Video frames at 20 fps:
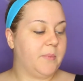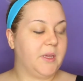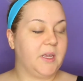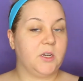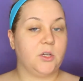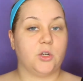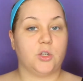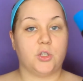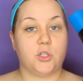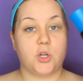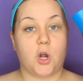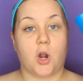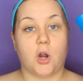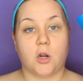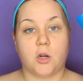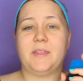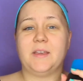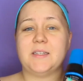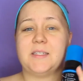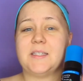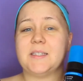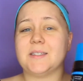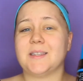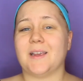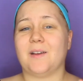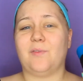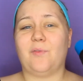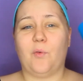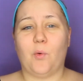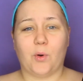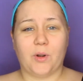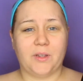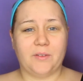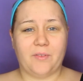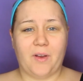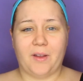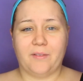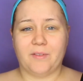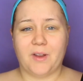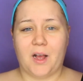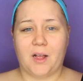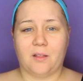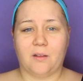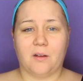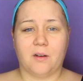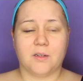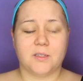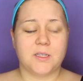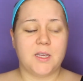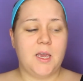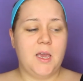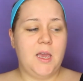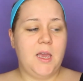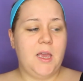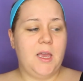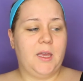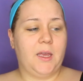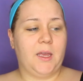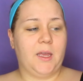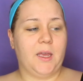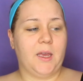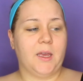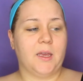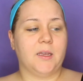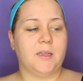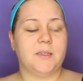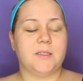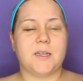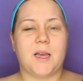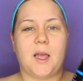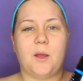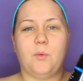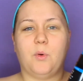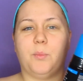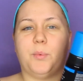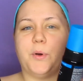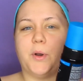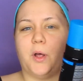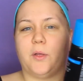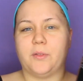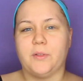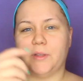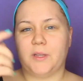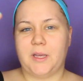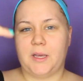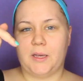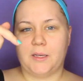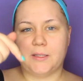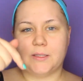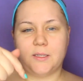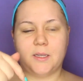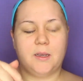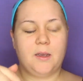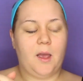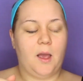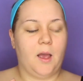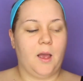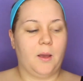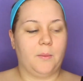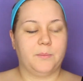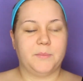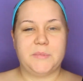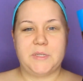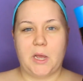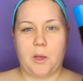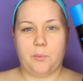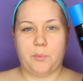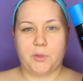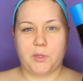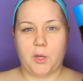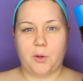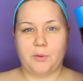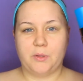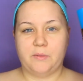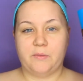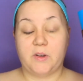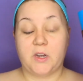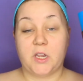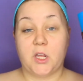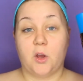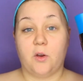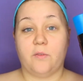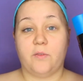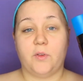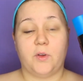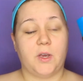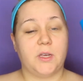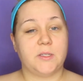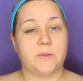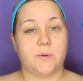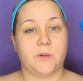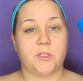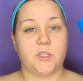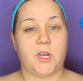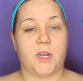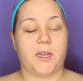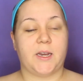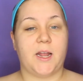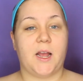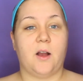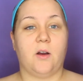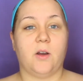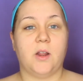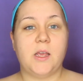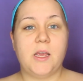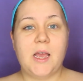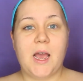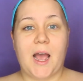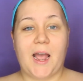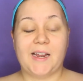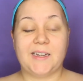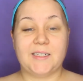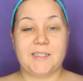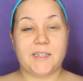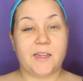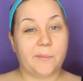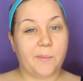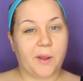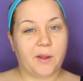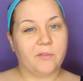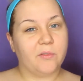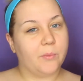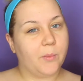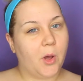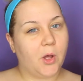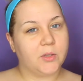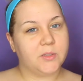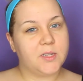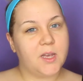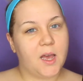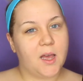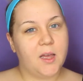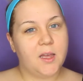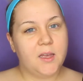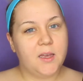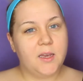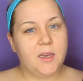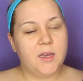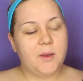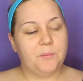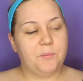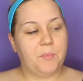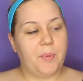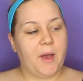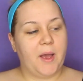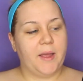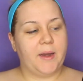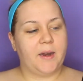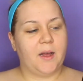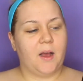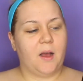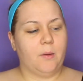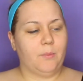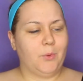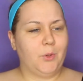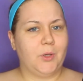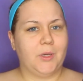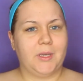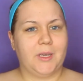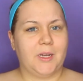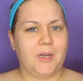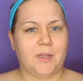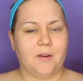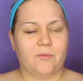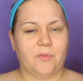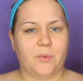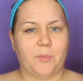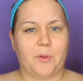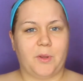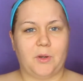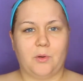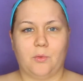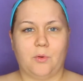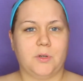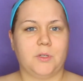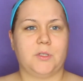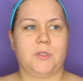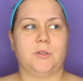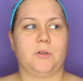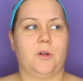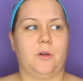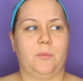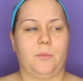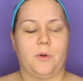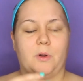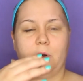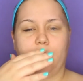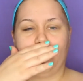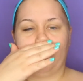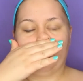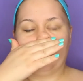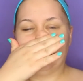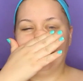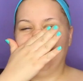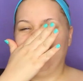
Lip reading: in dark. This is like $45 and I will put all the links down below in the video if you guys want to check it out. I did get mine from Ulta, but you can get it from like Nordstrom or